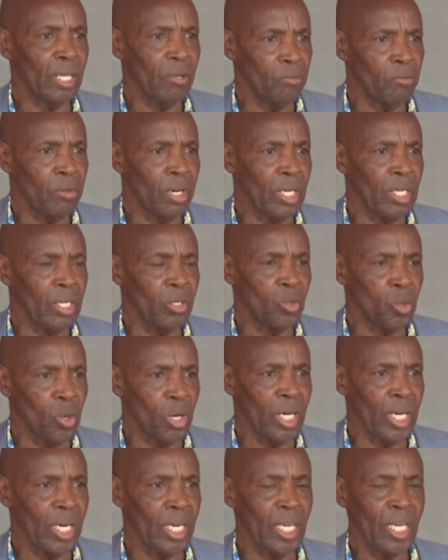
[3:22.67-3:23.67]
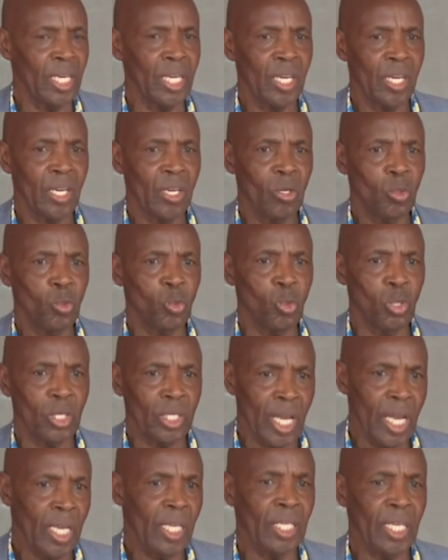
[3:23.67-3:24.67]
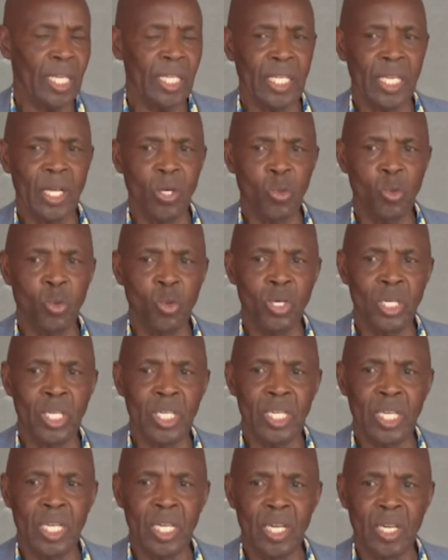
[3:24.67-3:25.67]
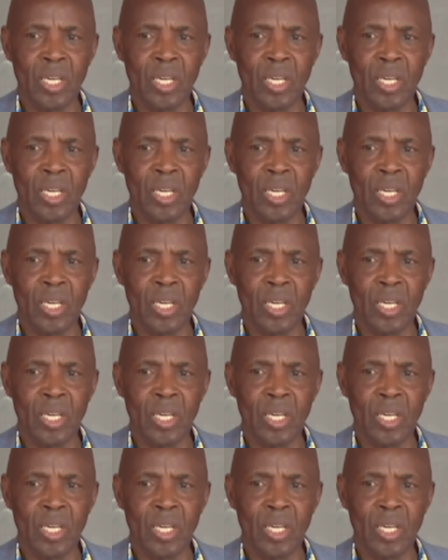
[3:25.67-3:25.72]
very strongly to tighten the rules